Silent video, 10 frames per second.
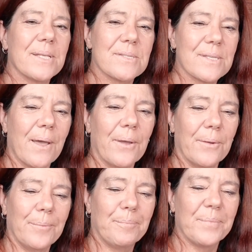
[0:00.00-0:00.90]

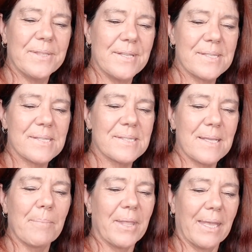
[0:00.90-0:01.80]
So this is
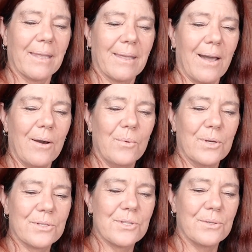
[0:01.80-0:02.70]
something I
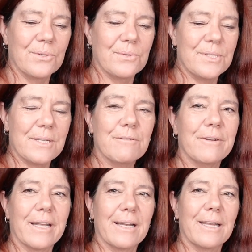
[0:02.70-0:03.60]
want to
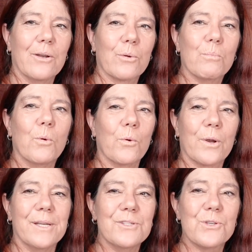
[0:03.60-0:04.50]
definitely look
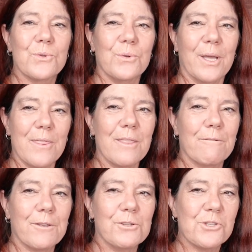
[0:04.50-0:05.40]
more into in the
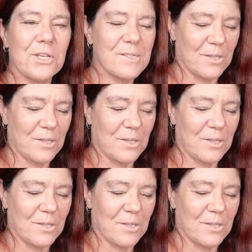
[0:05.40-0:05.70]
future,